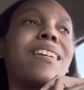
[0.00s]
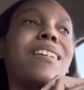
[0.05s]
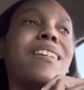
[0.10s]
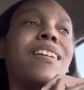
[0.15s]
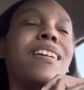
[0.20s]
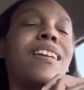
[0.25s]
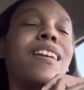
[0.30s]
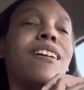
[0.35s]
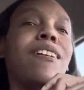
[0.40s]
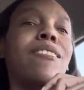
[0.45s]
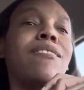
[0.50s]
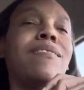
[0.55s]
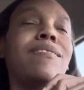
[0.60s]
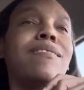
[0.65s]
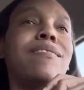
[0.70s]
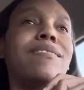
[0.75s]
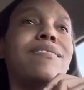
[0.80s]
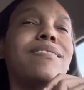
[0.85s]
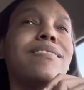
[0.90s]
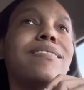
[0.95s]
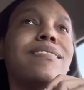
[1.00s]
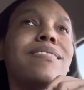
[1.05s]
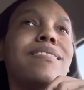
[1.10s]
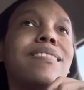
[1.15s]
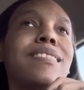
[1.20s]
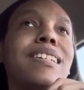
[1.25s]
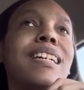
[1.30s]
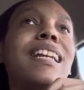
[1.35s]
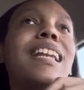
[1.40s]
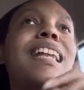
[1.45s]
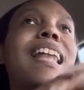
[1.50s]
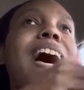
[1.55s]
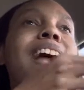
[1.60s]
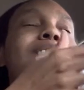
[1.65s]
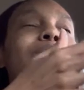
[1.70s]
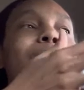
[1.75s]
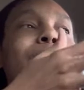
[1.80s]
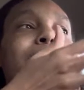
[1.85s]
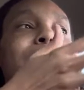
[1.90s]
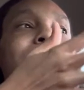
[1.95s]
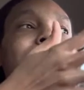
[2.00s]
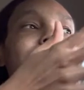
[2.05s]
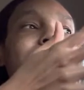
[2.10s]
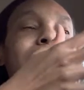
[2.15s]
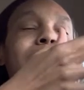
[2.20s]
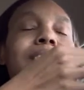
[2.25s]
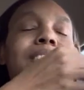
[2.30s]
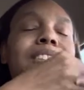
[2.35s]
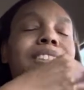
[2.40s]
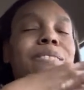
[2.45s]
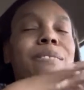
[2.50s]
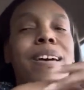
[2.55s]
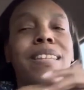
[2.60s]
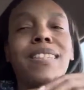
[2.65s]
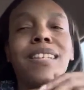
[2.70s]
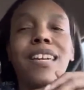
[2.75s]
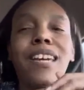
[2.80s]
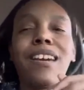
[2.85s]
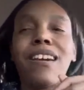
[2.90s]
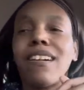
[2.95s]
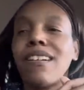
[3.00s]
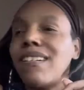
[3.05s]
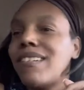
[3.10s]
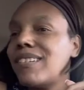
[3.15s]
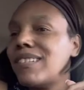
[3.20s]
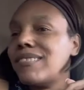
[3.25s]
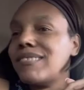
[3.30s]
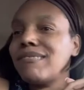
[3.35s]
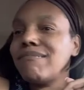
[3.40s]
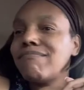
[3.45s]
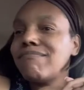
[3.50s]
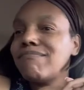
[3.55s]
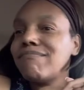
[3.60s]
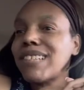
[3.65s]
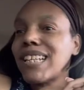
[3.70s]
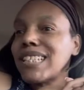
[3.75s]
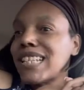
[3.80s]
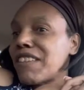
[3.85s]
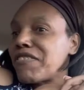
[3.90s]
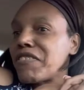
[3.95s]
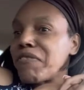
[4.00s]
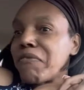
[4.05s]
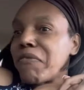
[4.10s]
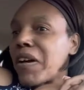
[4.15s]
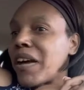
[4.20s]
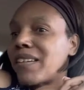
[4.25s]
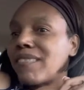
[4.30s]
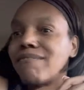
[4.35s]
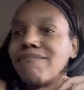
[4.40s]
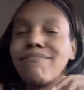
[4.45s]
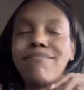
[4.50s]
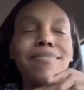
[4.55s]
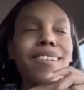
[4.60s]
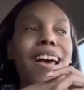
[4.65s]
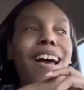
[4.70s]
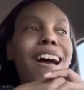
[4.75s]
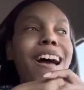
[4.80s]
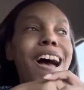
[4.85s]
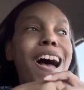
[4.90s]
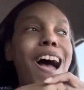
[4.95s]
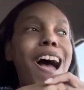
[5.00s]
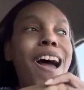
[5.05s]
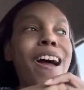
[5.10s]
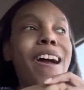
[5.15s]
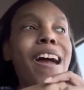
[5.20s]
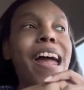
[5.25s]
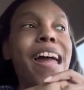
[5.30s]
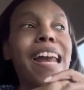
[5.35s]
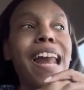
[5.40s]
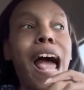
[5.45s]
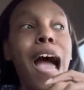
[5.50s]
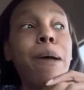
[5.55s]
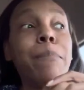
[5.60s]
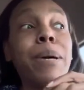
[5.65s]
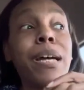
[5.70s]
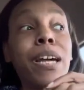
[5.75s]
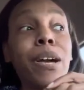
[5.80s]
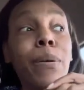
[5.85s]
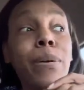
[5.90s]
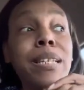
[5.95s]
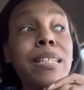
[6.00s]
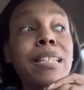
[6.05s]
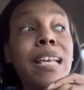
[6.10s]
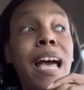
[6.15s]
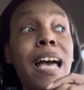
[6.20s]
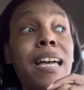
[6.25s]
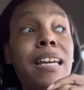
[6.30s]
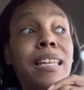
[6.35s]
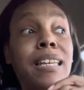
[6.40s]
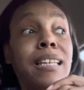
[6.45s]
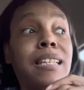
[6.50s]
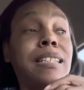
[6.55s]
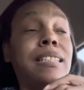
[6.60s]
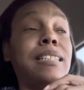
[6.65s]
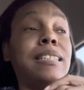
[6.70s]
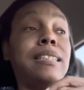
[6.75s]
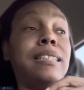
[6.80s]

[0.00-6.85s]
you know, get a lot of writing it throughout the year. Let's have some fun. All right, I'm going to go inside because